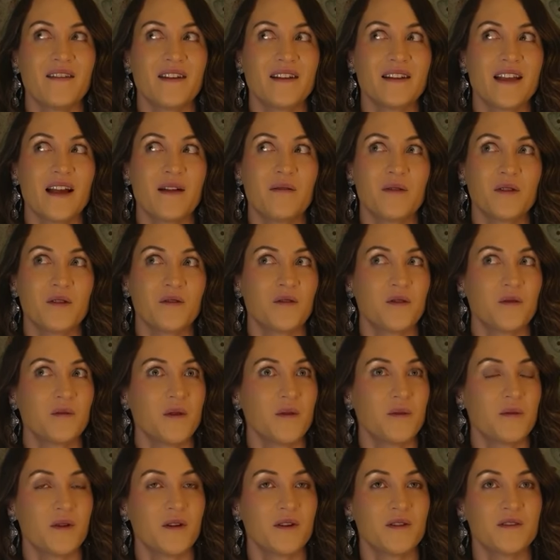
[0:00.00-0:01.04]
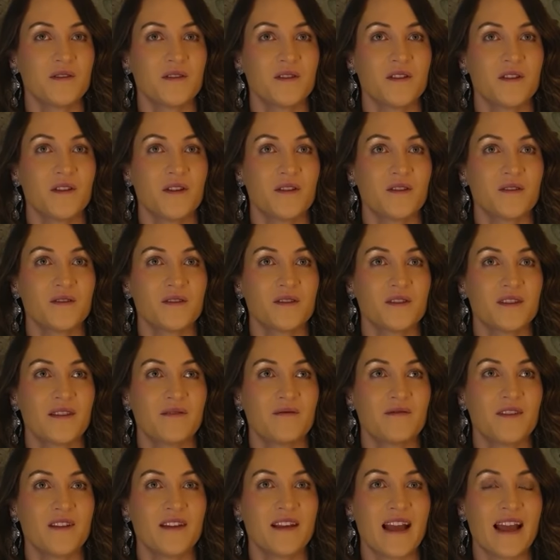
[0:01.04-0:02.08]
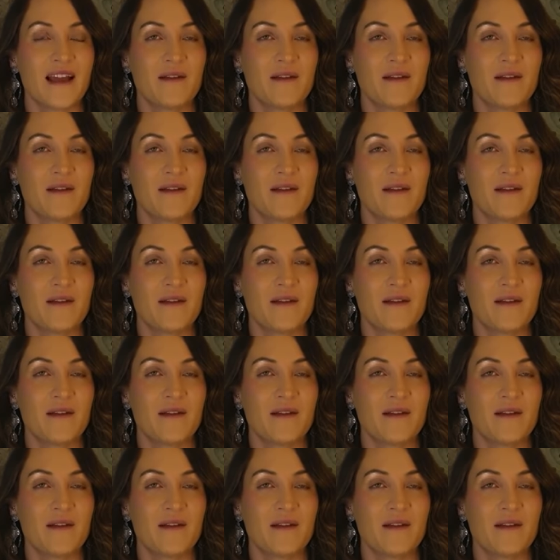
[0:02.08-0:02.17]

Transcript: think that was for me personally also something